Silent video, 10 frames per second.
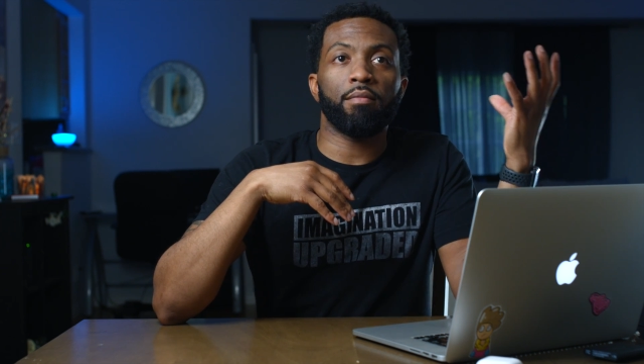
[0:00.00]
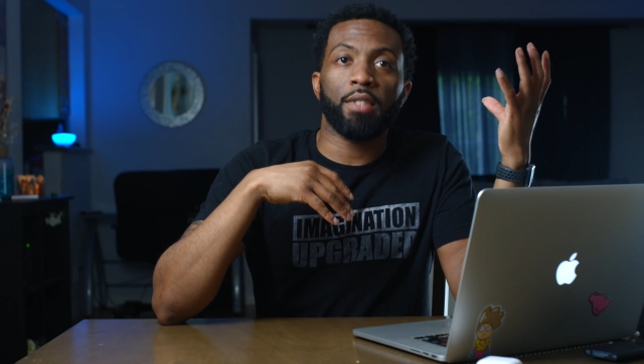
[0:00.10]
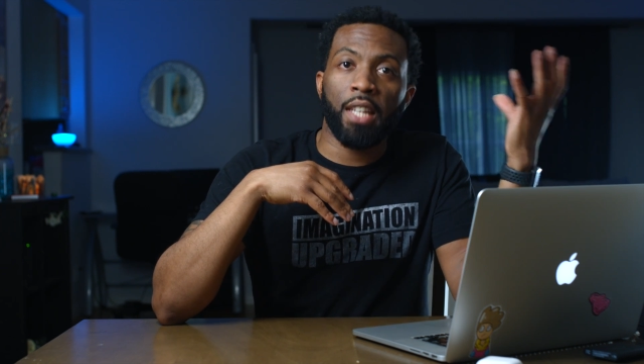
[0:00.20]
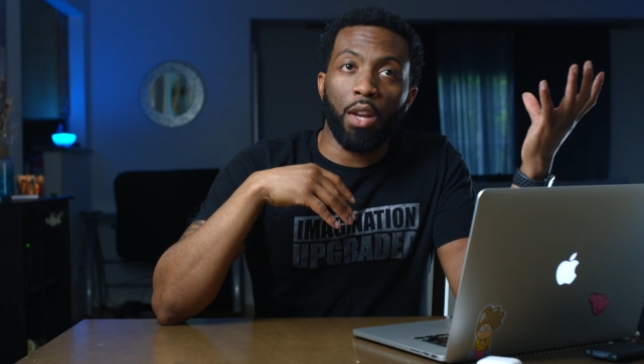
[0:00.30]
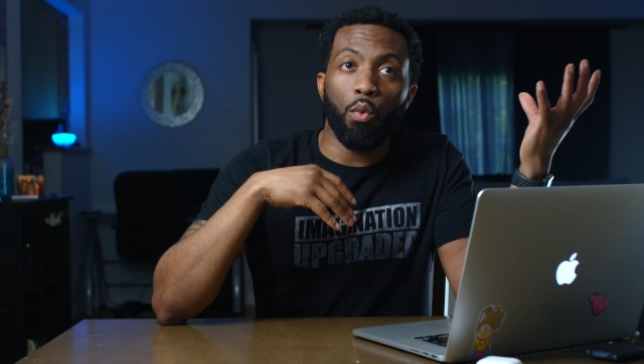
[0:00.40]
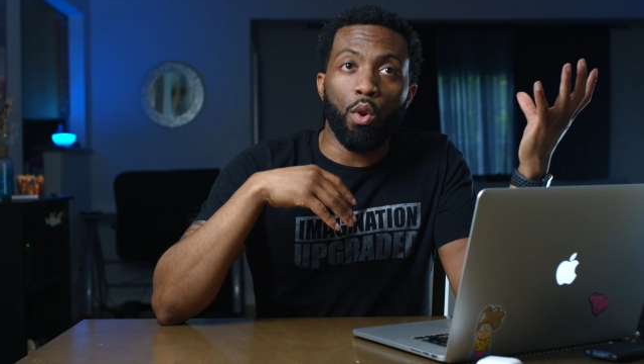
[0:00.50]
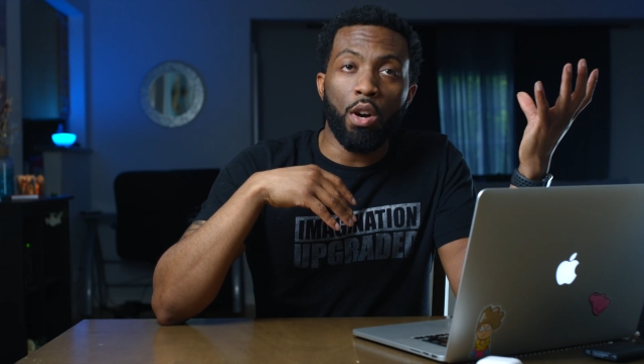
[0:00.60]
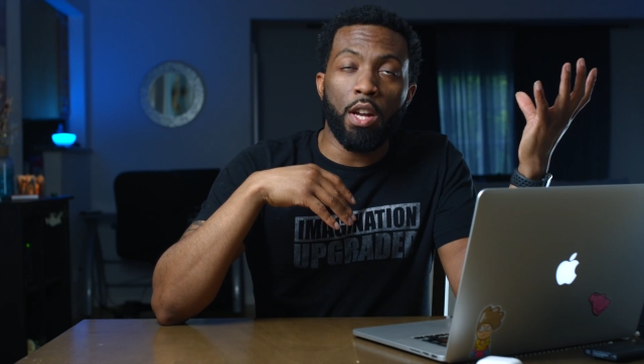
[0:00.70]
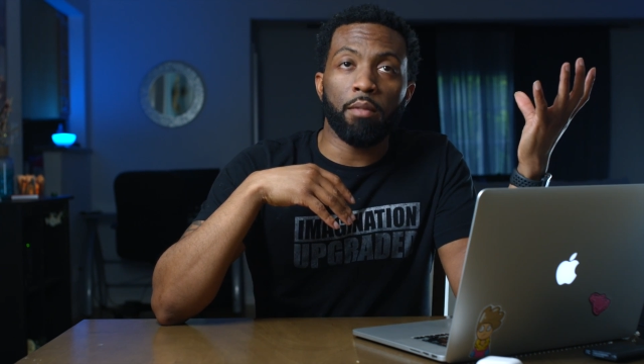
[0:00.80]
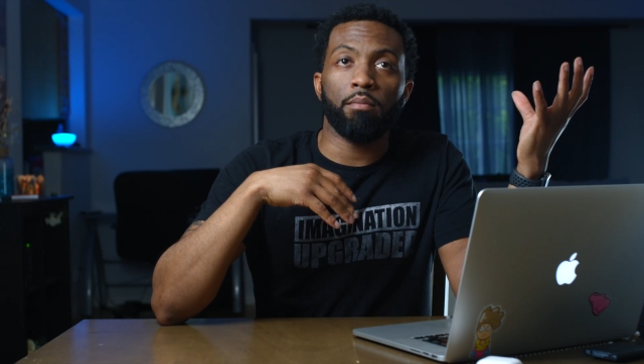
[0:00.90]
take
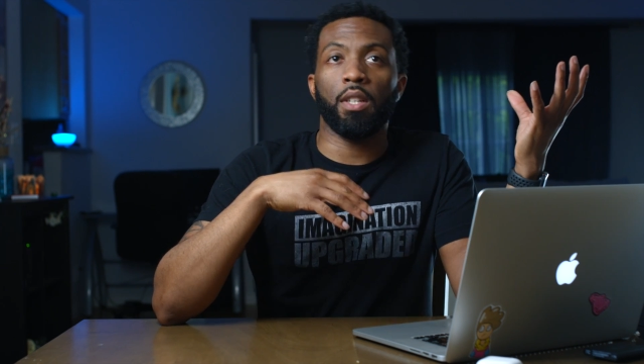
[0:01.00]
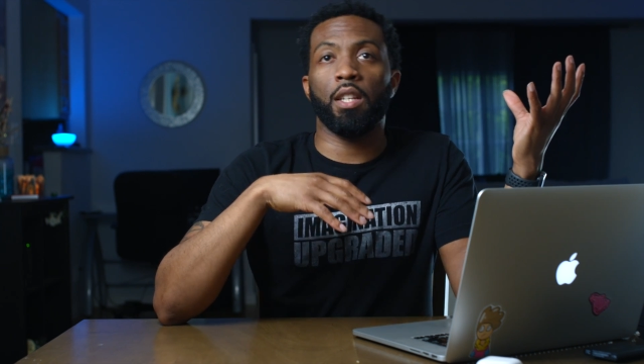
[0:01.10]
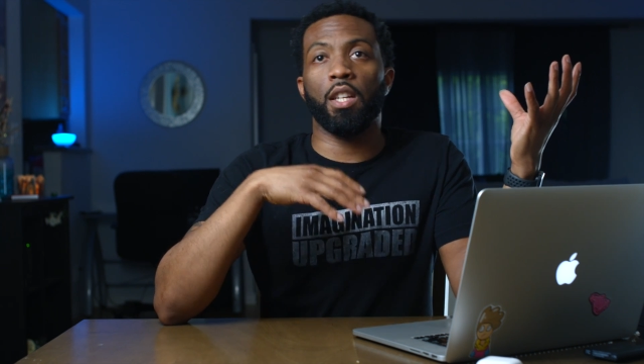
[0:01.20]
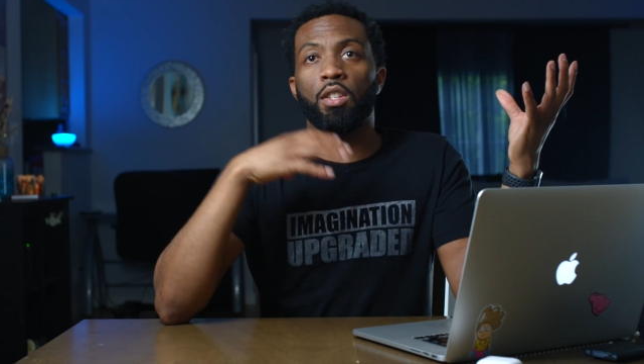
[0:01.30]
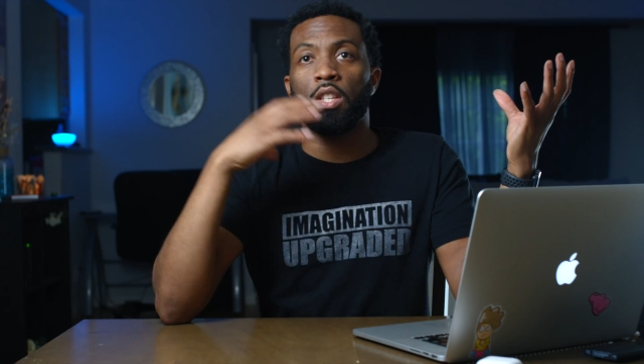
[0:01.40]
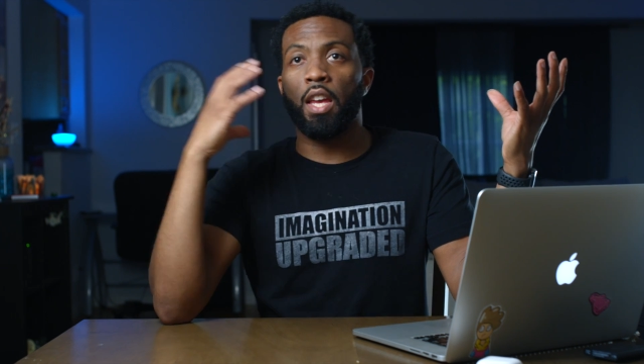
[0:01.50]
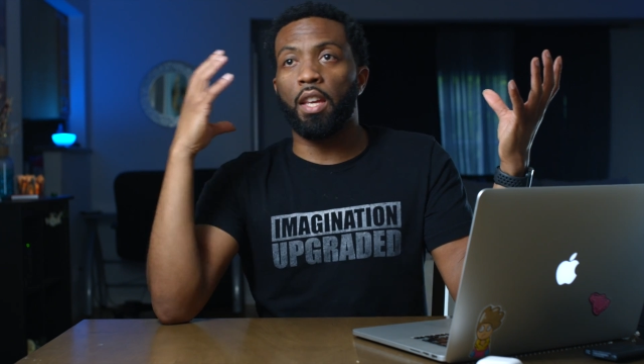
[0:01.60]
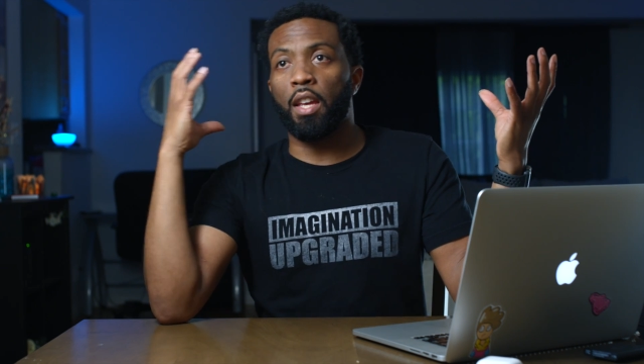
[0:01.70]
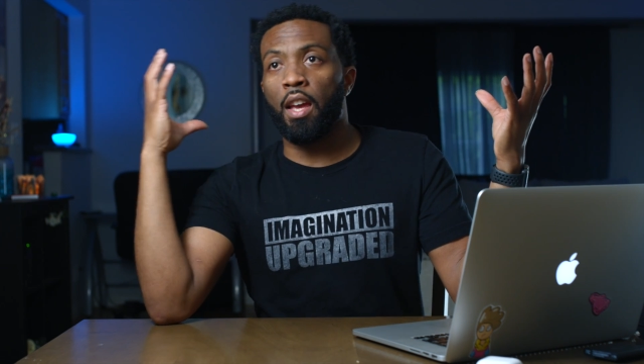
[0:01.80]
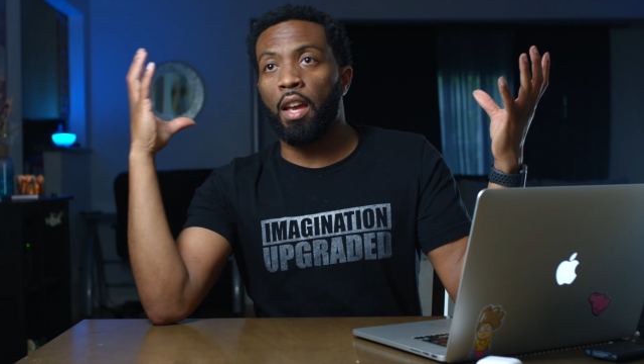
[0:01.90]
1, and then you
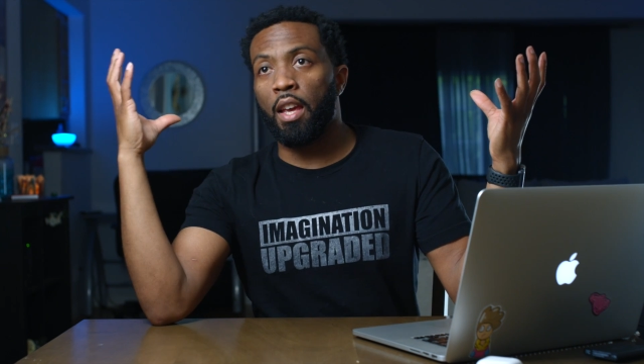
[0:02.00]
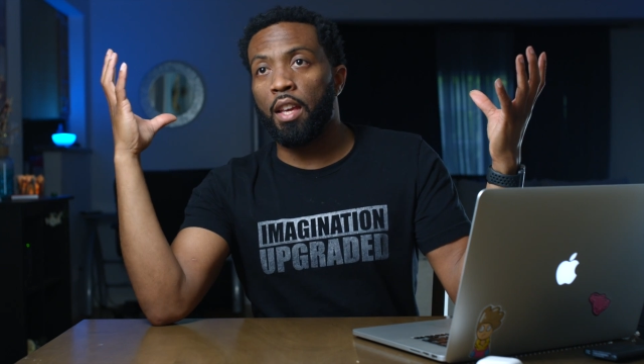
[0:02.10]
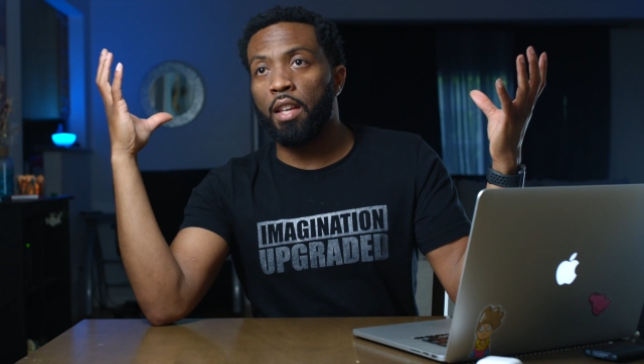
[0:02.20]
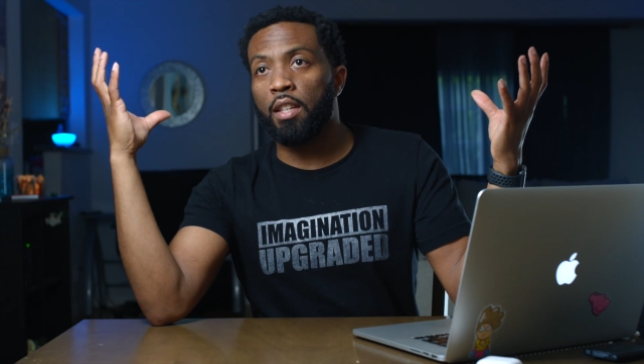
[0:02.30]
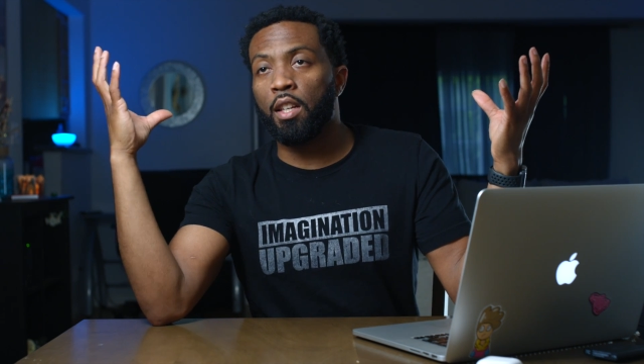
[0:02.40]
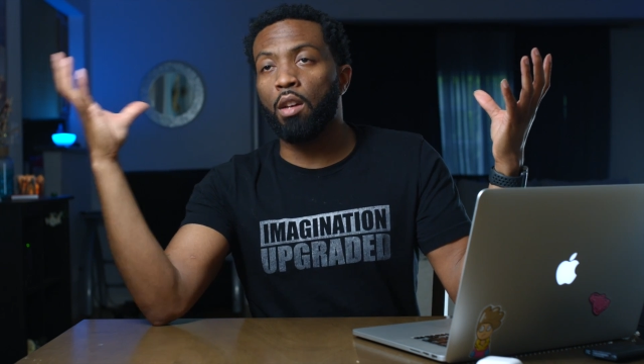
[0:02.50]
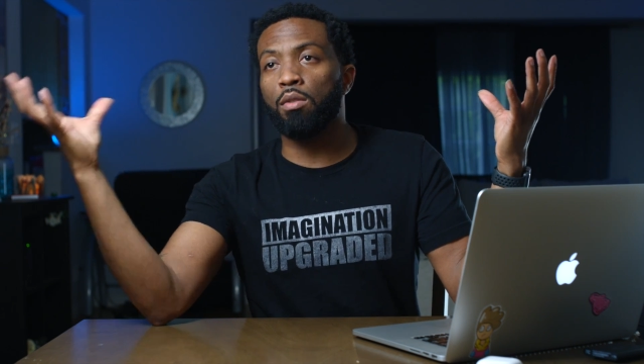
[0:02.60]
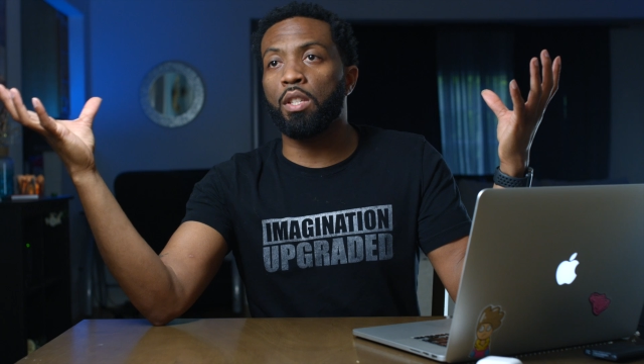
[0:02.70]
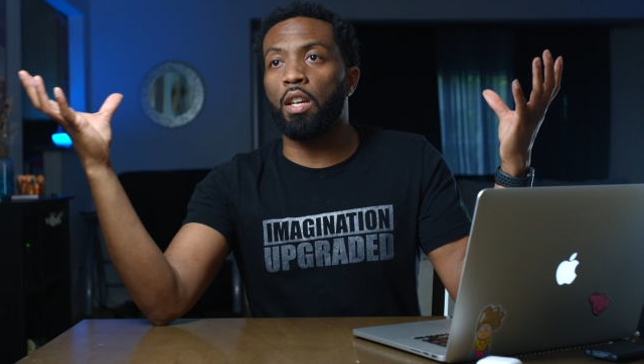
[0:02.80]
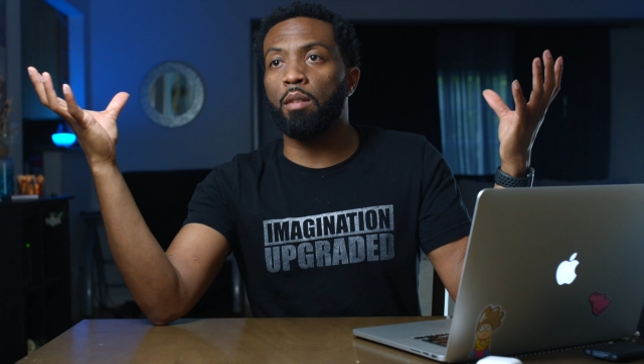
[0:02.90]
take a
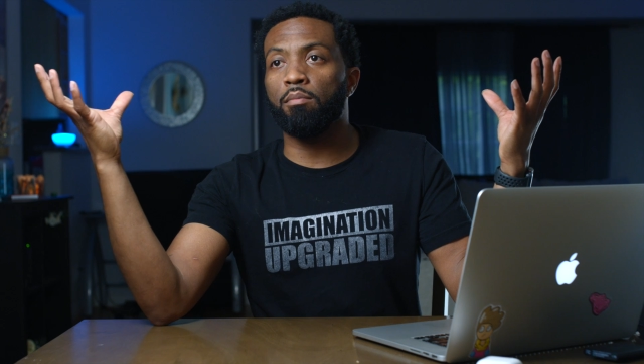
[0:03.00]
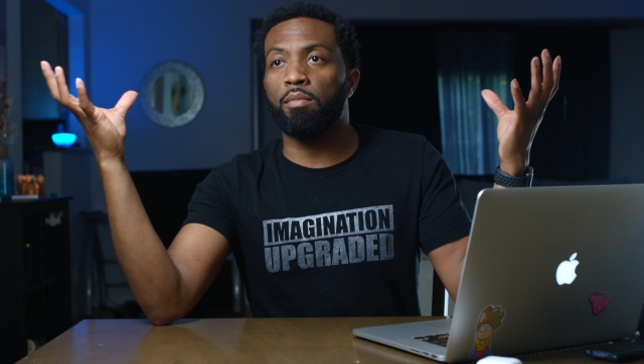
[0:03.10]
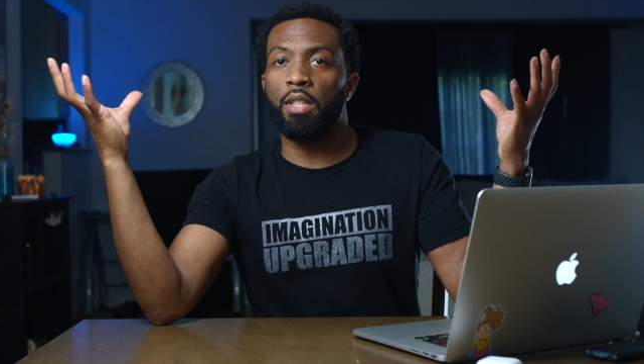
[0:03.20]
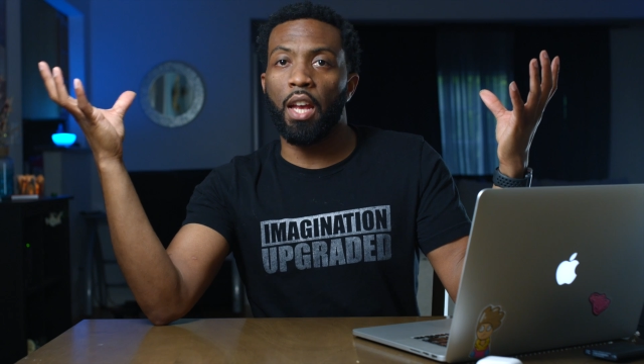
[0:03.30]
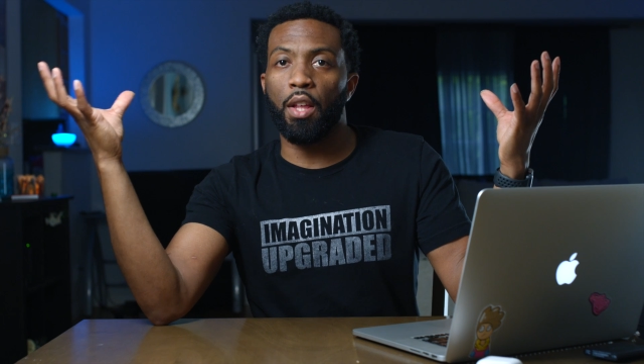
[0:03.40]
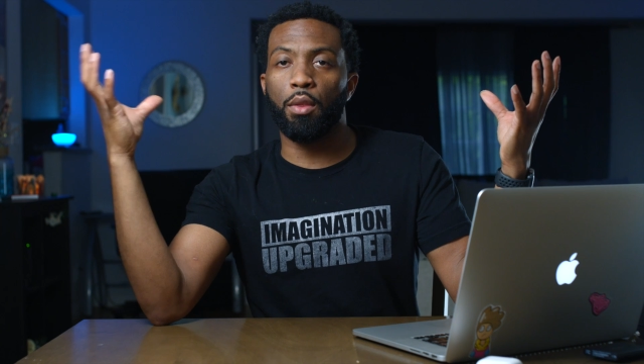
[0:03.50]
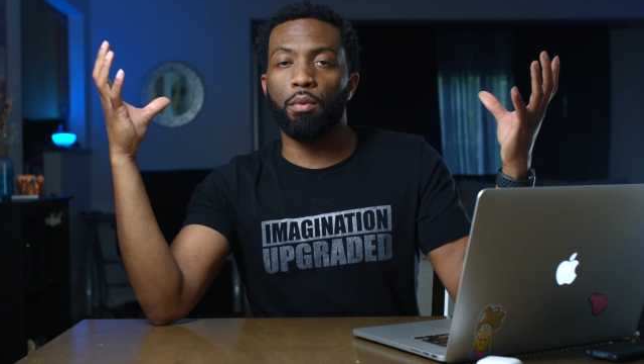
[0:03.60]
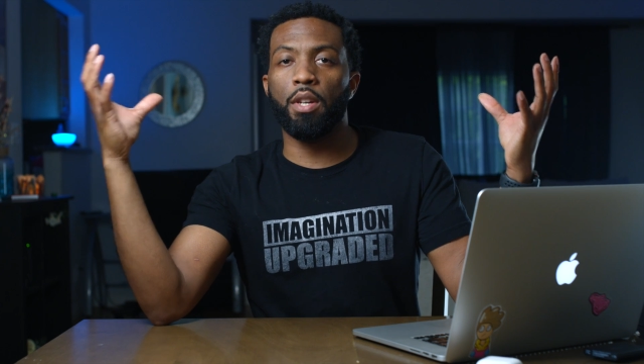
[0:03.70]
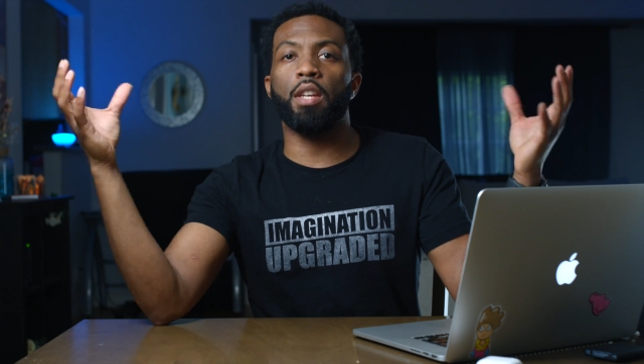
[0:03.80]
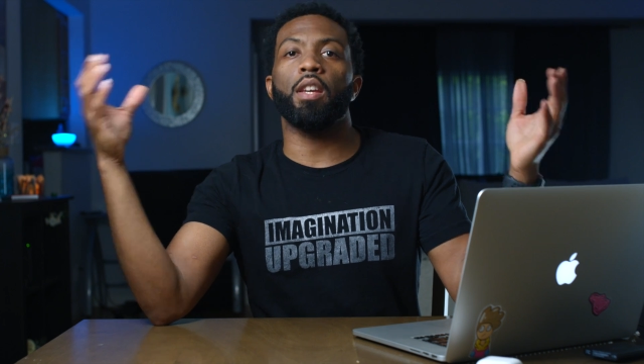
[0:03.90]
close-up, take
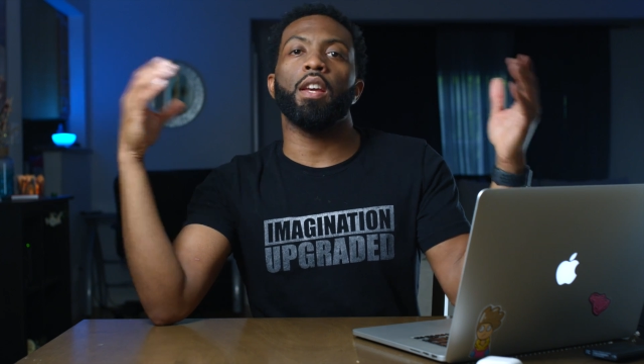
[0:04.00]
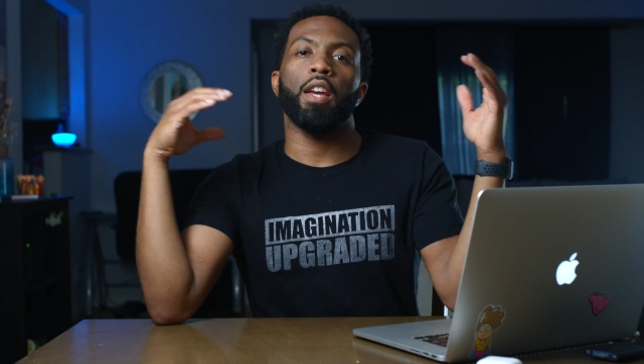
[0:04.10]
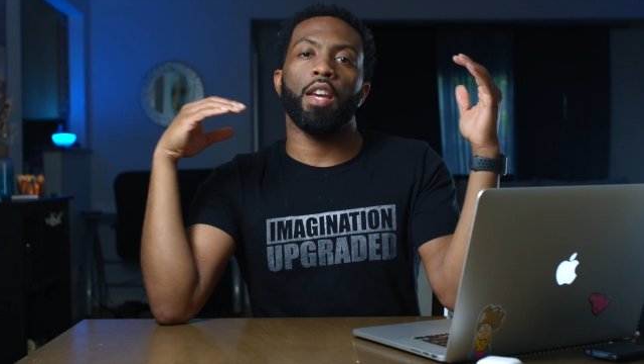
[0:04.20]
3,